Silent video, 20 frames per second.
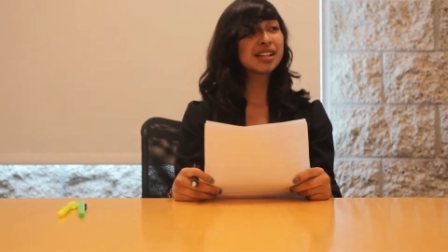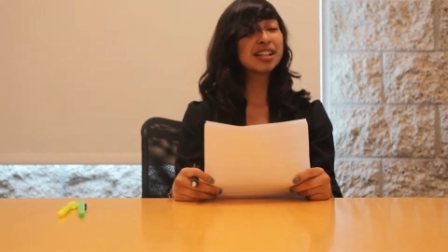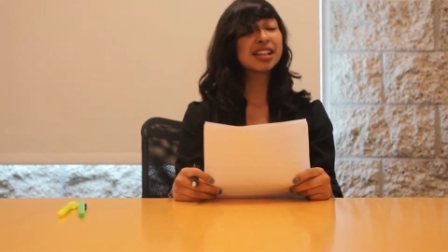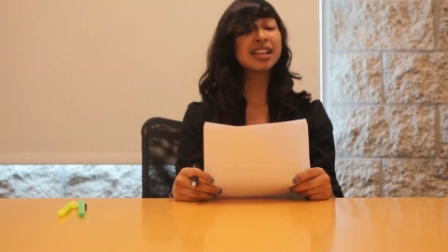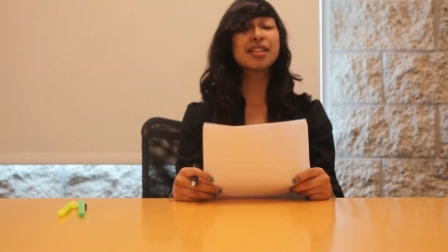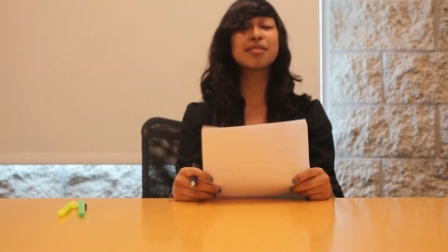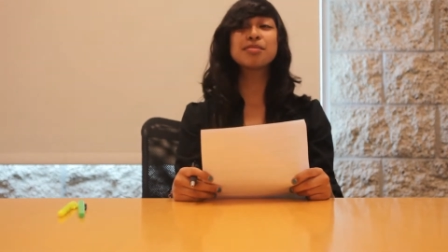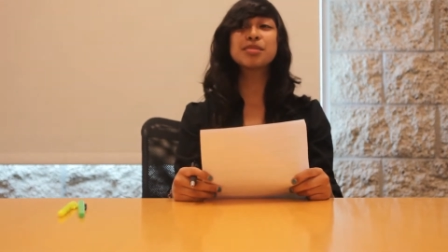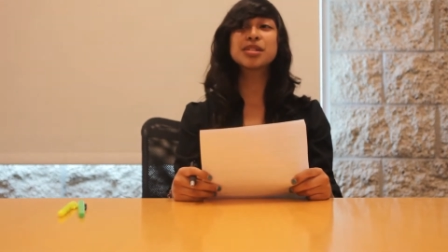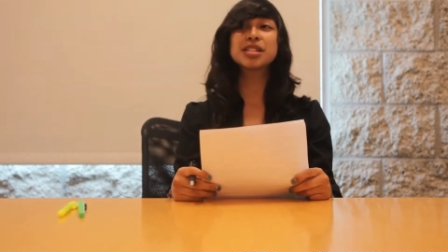
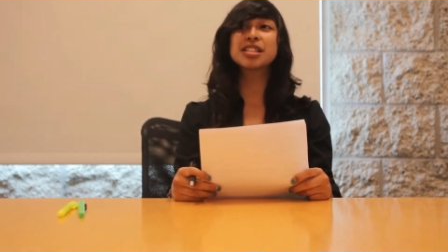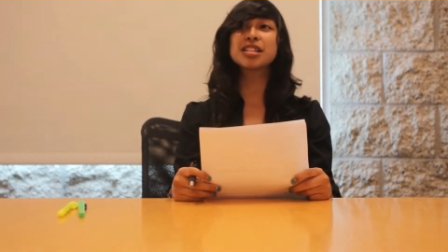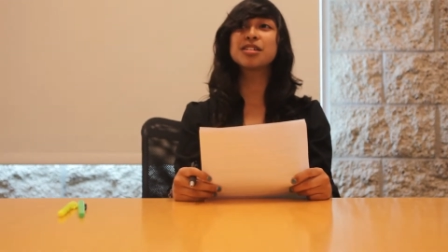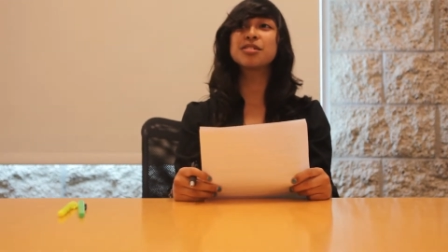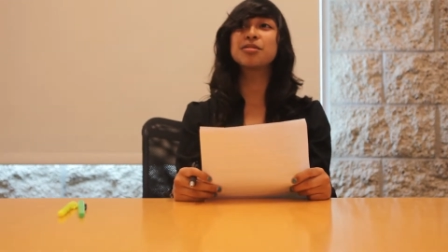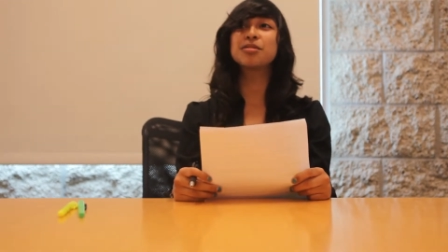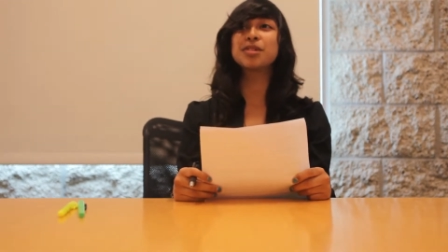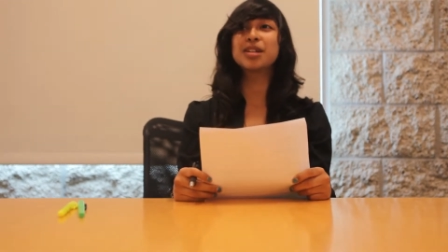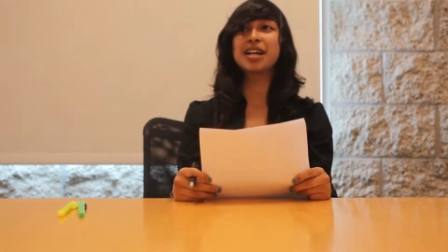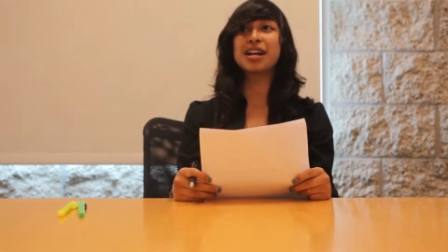Let me see
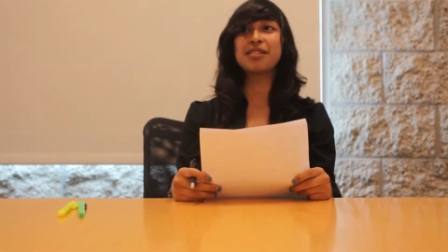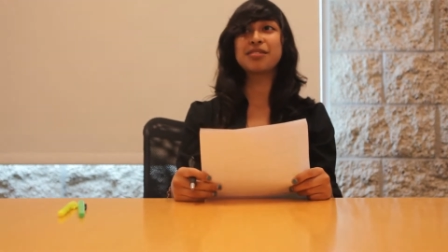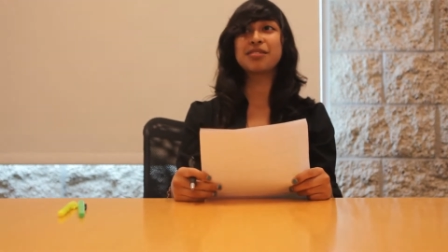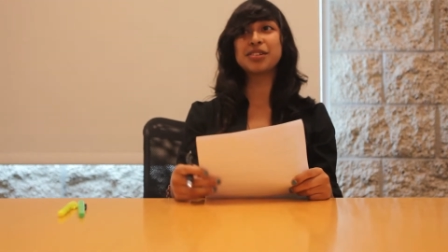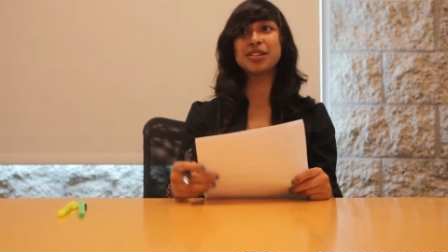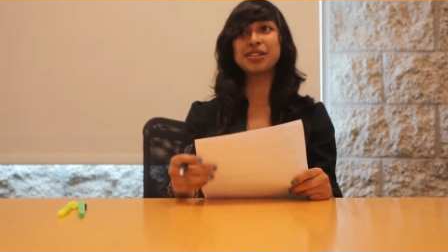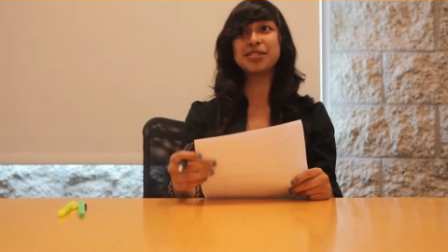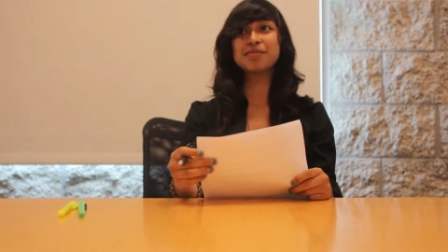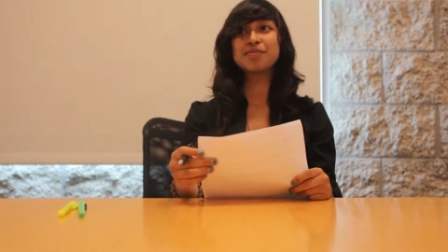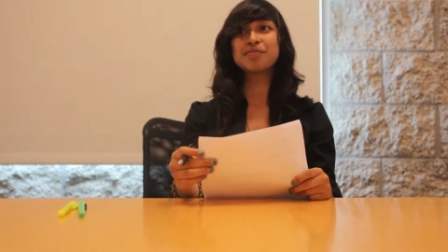who we have
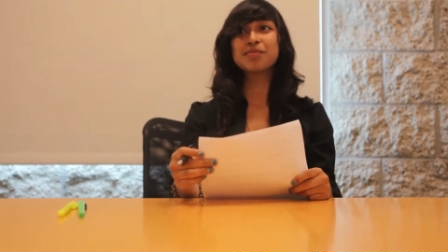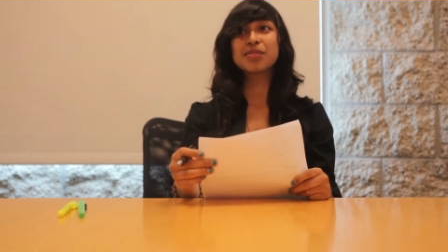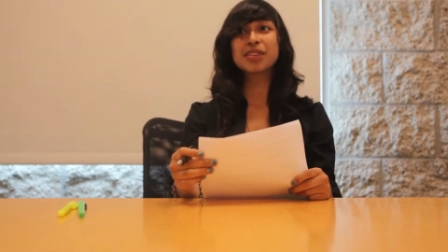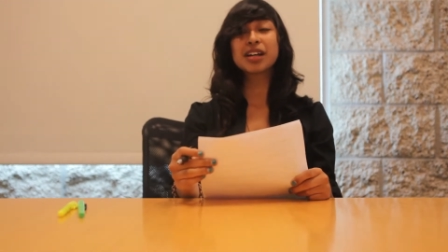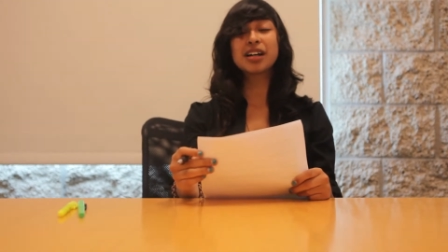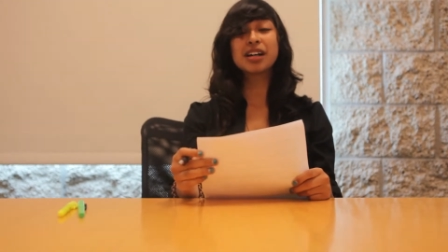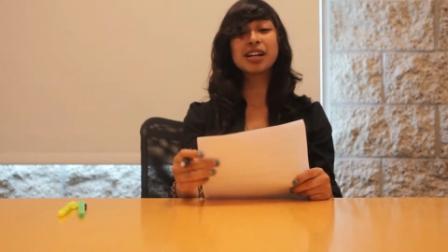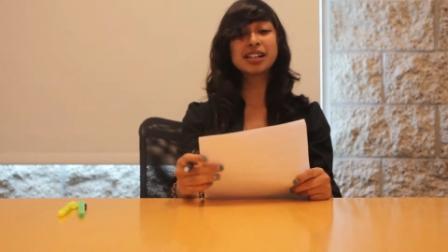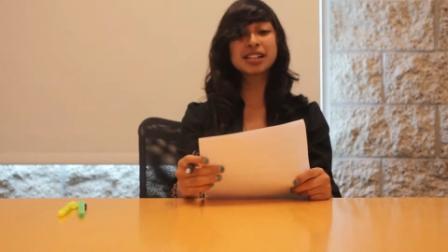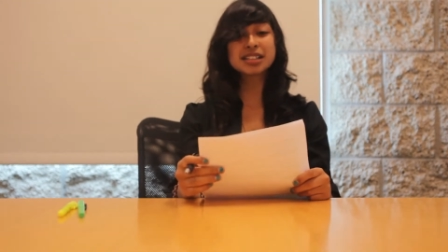here.
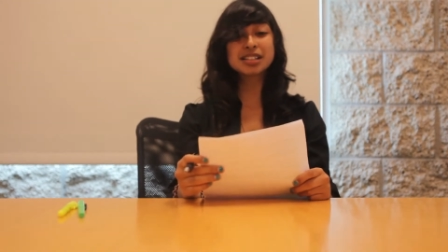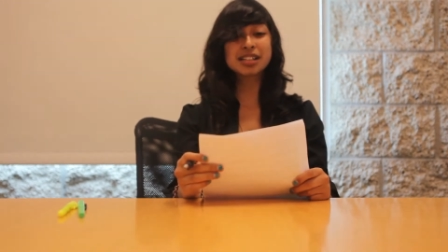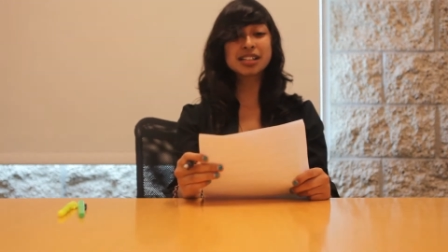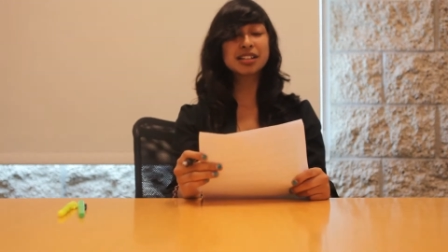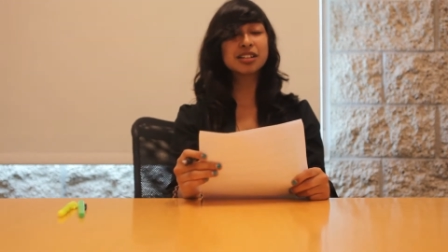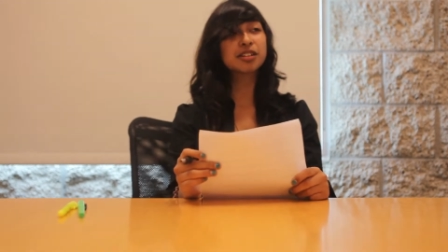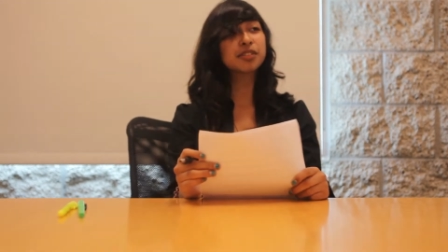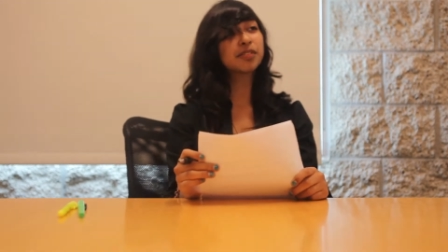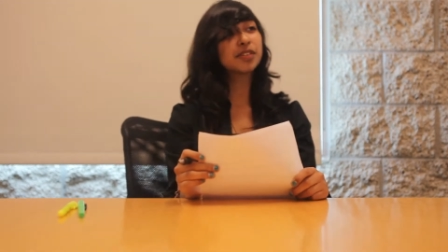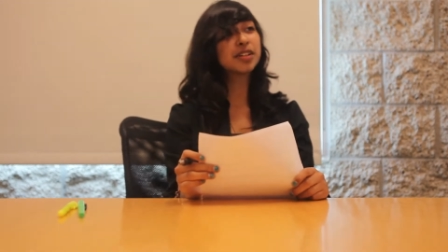
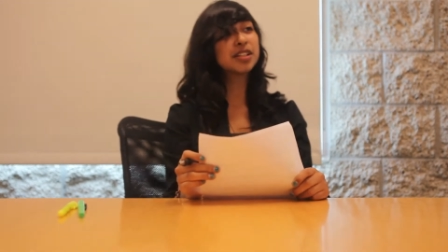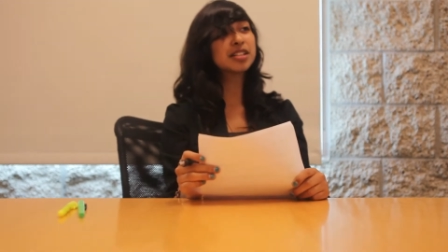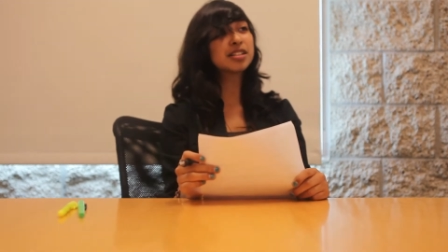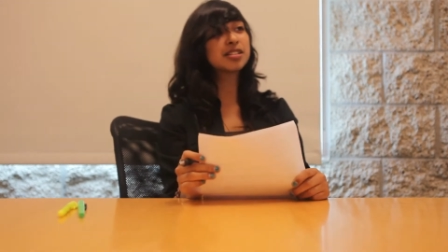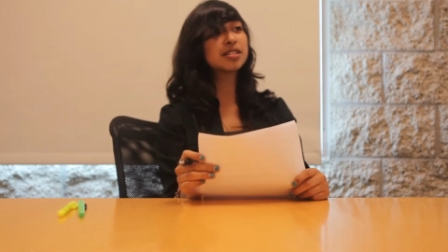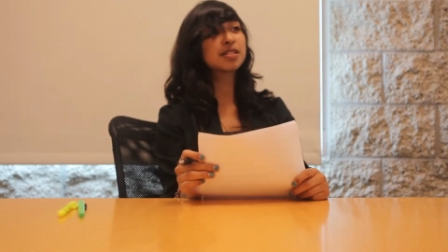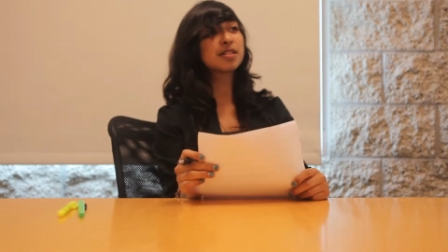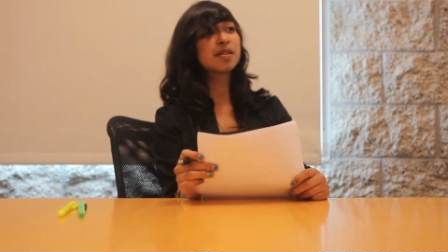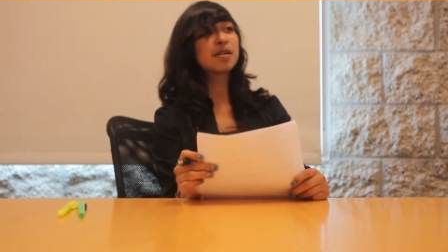Alexandra Finch?